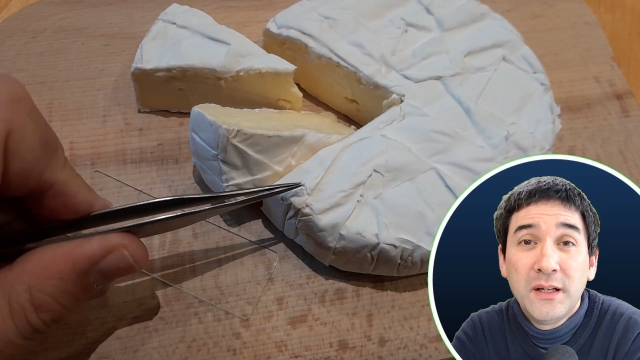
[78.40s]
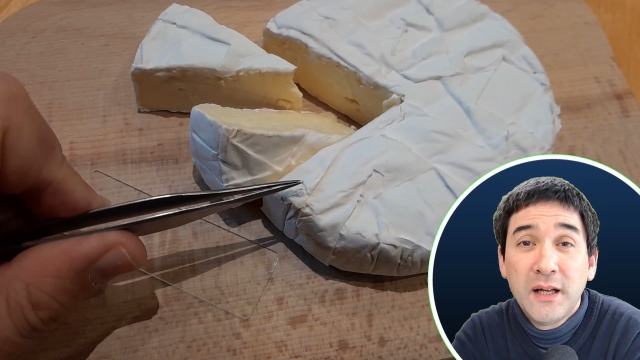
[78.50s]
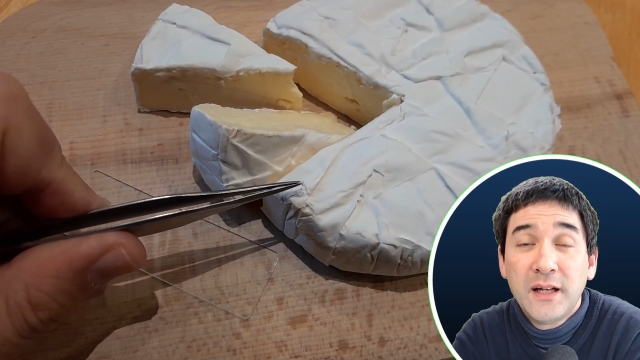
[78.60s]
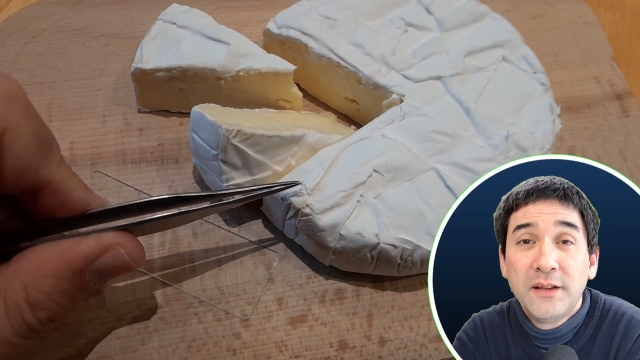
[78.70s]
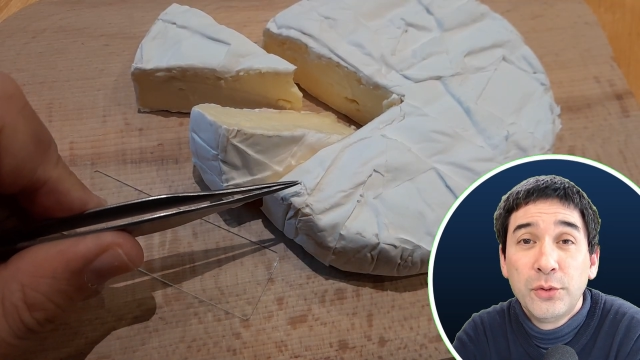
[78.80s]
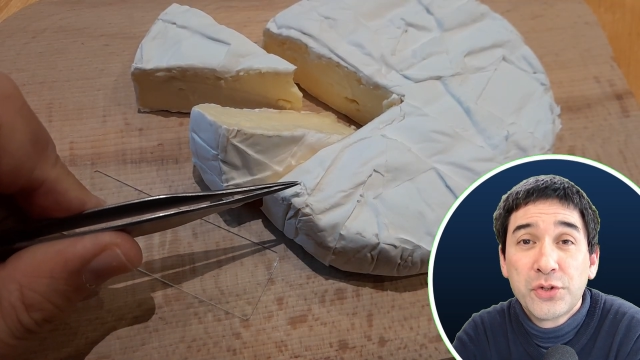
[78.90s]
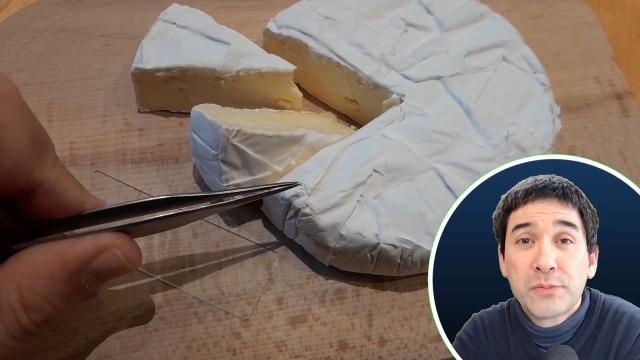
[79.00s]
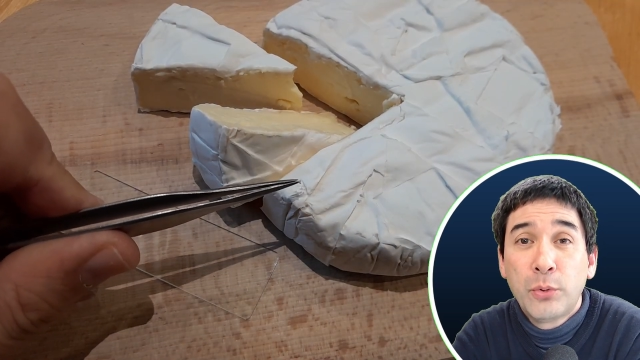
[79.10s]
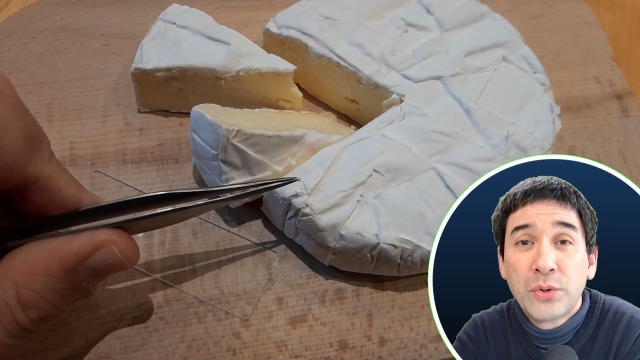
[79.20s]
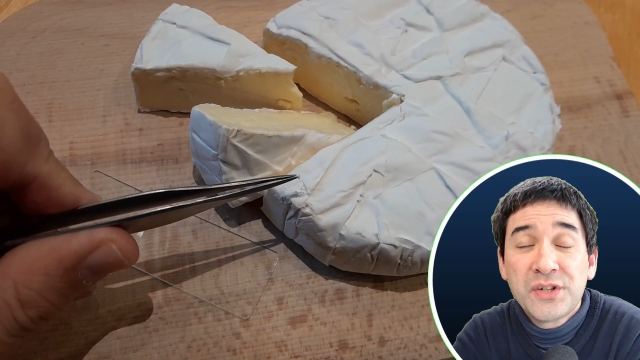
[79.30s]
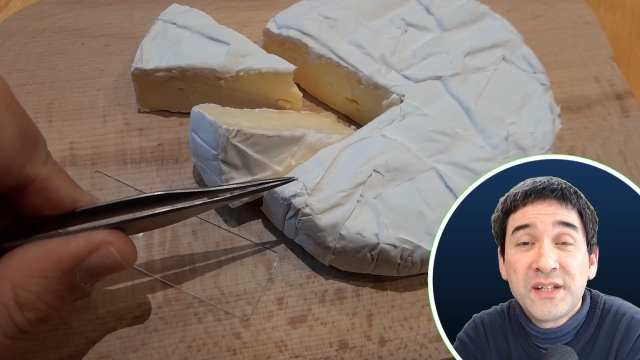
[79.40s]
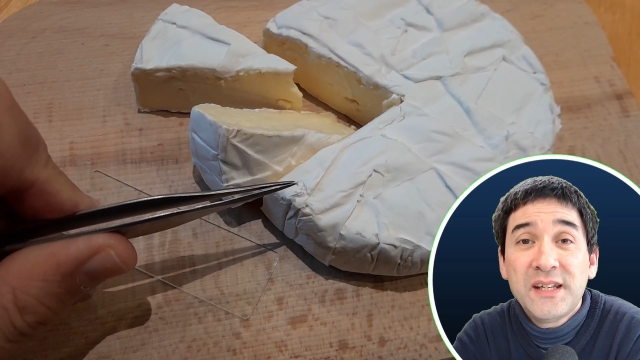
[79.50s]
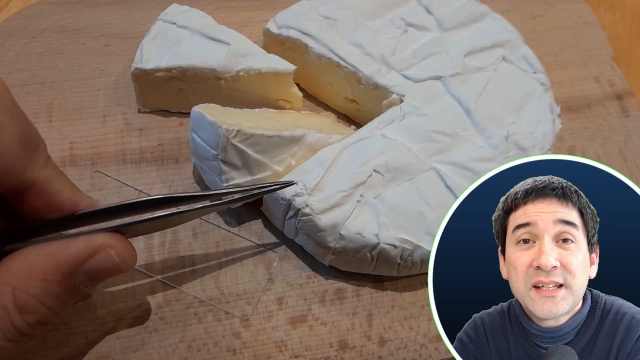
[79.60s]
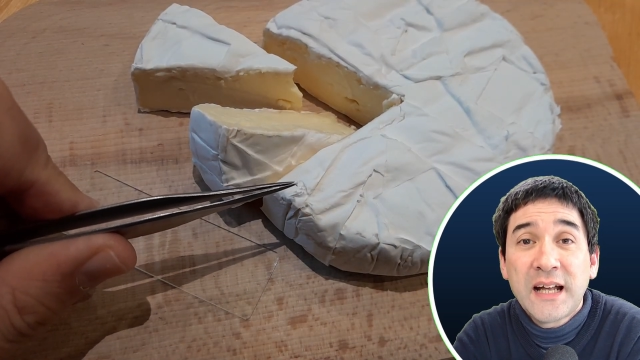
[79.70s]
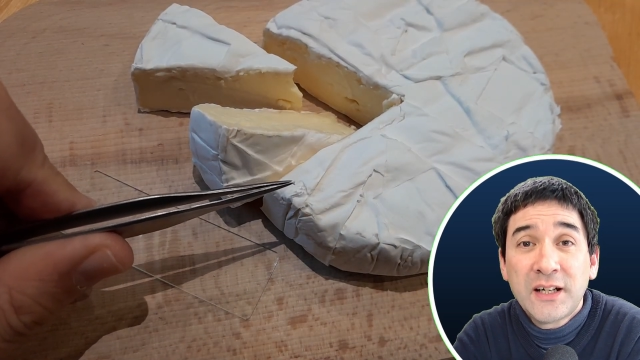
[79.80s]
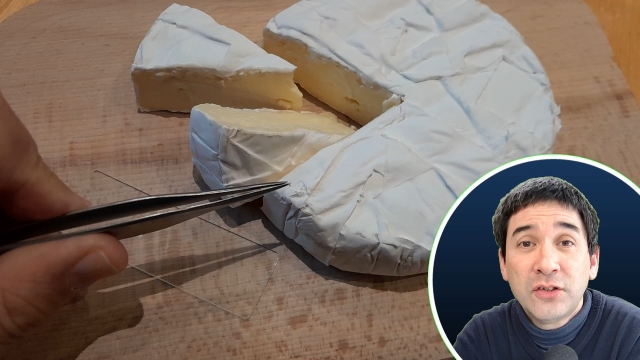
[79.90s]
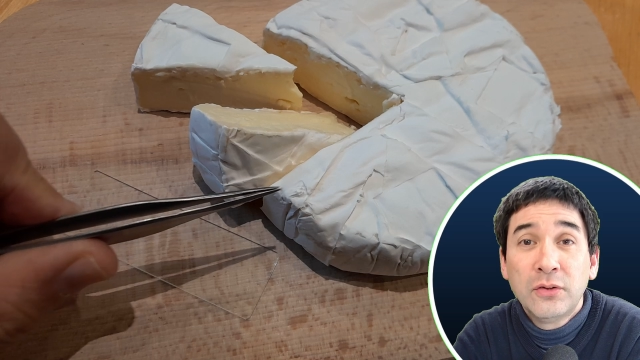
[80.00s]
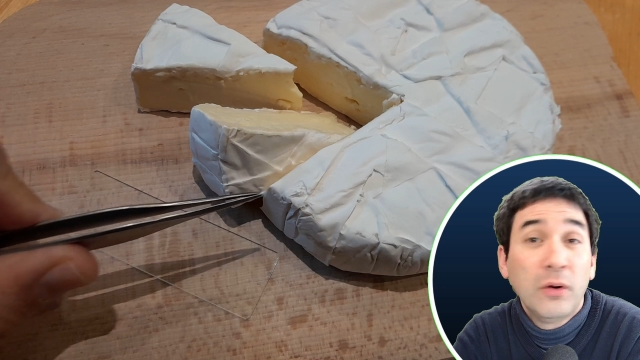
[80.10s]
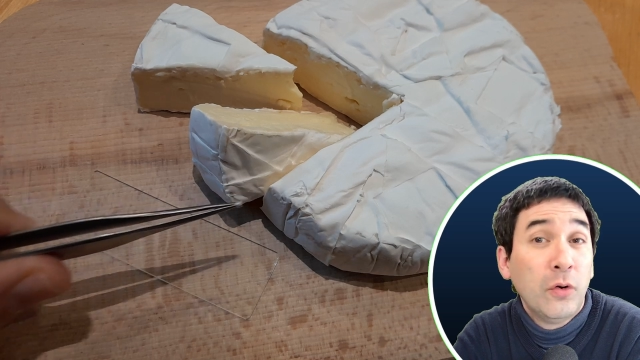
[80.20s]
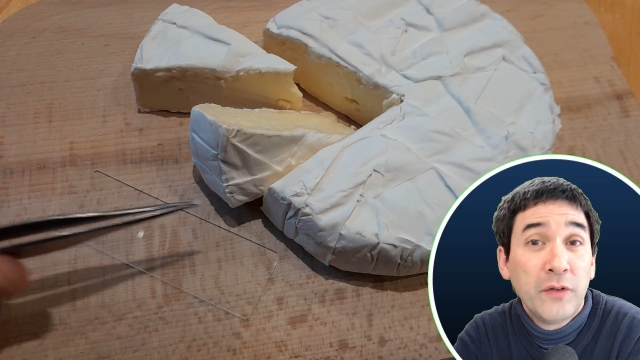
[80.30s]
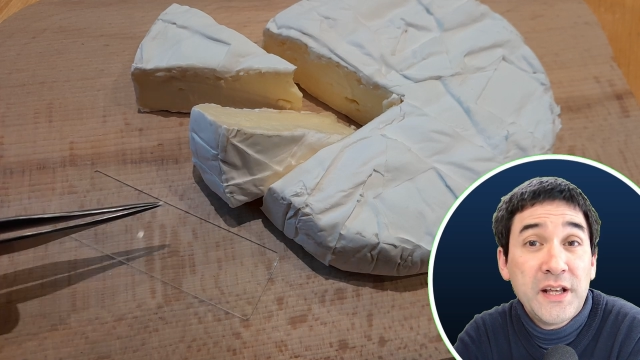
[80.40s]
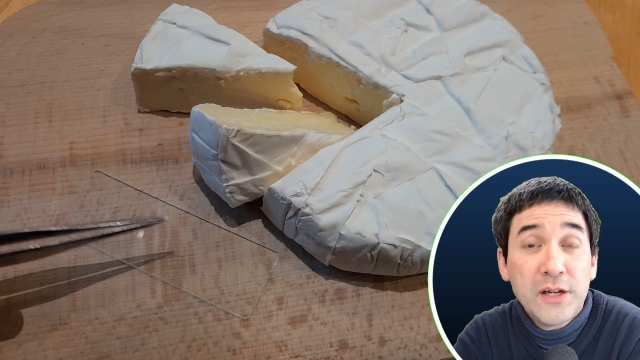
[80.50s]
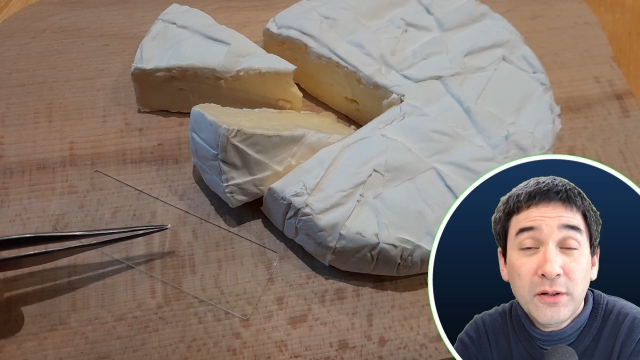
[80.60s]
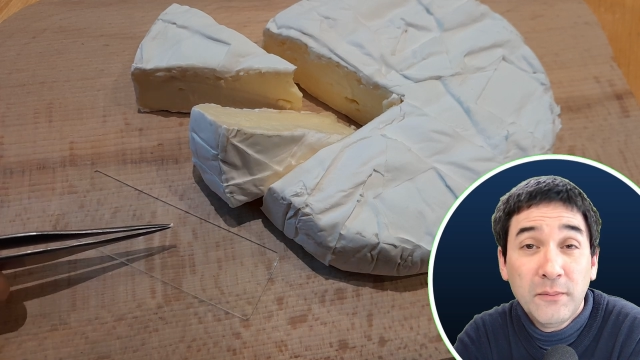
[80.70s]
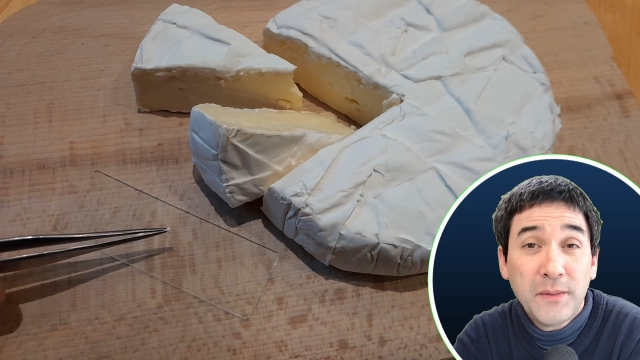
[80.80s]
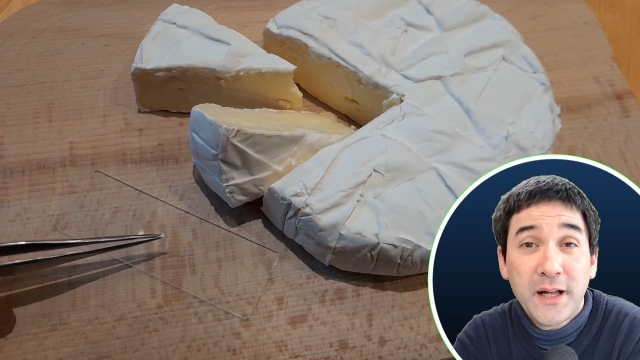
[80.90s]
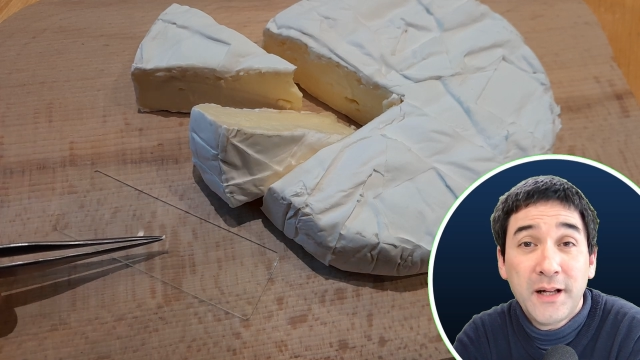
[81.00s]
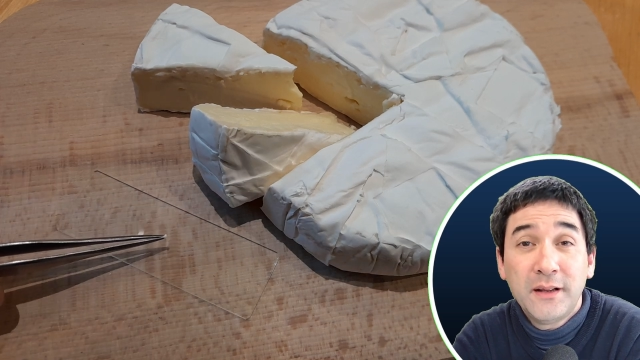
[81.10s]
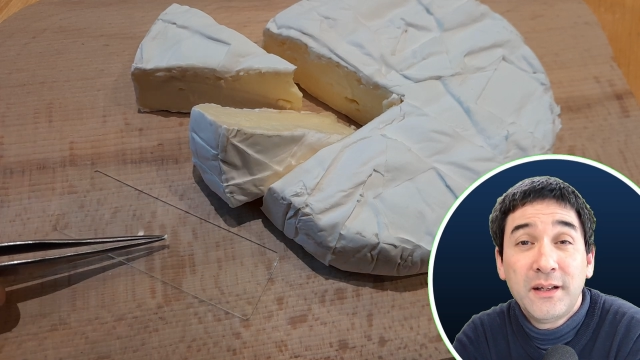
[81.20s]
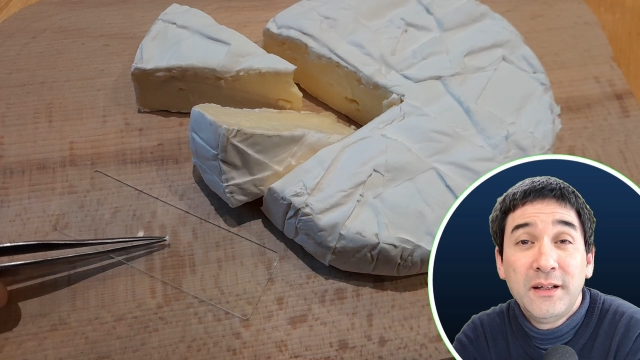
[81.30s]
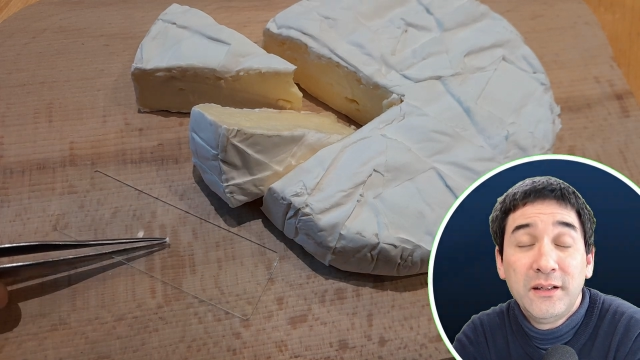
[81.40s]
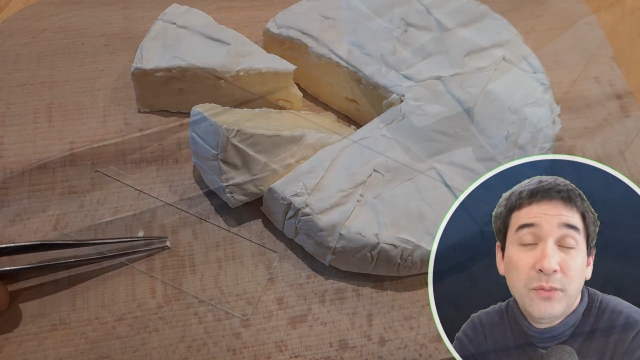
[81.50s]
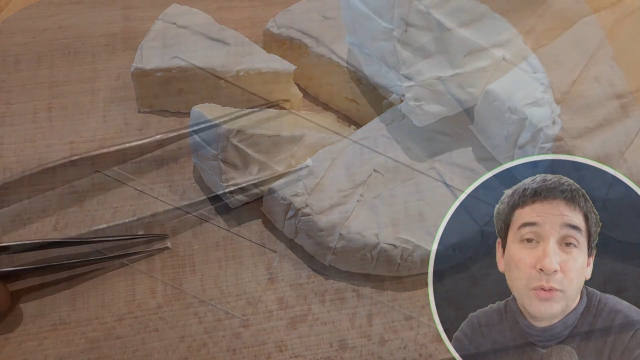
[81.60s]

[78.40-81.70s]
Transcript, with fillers: And those spores, they scatter over air and then they will